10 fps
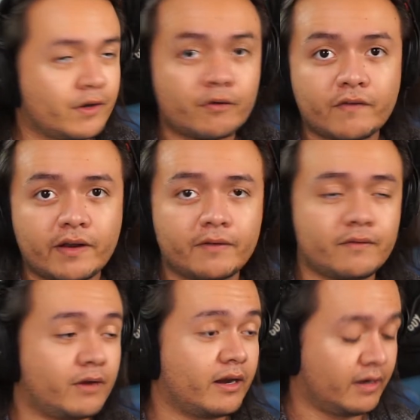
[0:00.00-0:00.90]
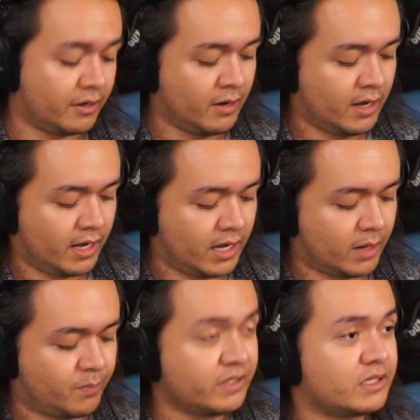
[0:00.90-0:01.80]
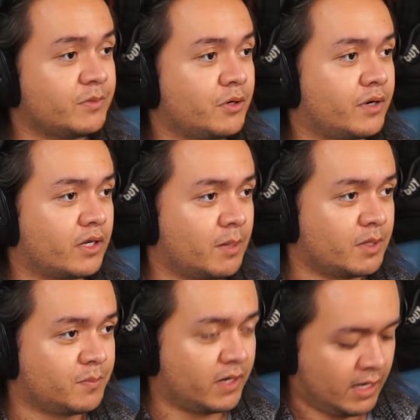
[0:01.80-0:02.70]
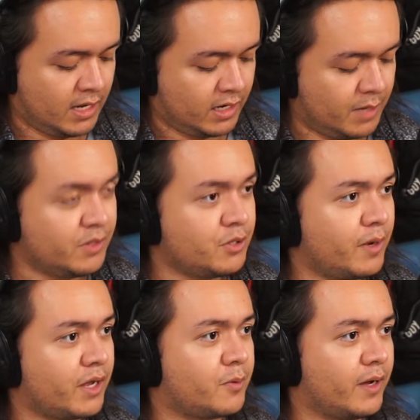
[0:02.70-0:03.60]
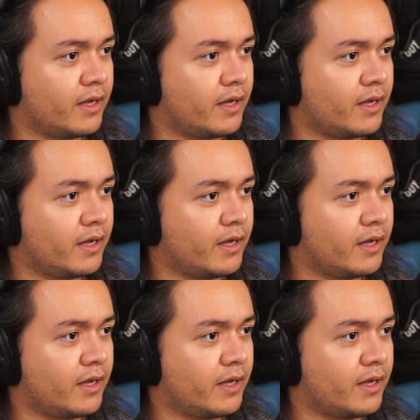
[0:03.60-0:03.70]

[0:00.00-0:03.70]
don't find out right now, uh, please let me know in the comments. But let me do a quick